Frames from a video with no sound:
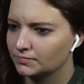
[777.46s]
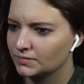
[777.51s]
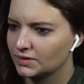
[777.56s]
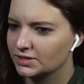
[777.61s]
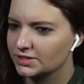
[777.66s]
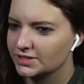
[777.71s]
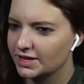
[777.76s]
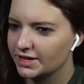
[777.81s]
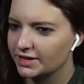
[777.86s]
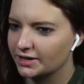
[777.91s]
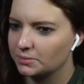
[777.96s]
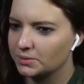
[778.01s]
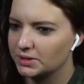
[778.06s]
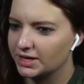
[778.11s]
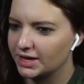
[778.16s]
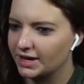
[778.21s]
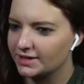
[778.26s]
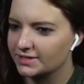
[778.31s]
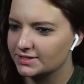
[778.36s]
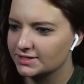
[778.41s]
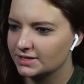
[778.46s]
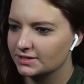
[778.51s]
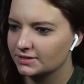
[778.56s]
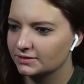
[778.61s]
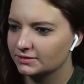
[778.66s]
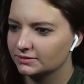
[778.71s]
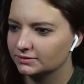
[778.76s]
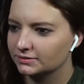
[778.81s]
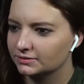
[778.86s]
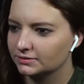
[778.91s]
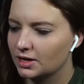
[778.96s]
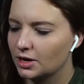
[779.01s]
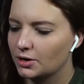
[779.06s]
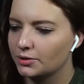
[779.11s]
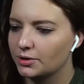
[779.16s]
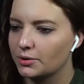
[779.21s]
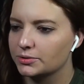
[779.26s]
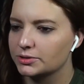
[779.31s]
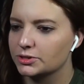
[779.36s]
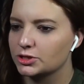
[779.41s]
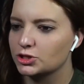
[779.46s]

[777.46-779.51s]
Is that gonna be Cassie? Oh no, it's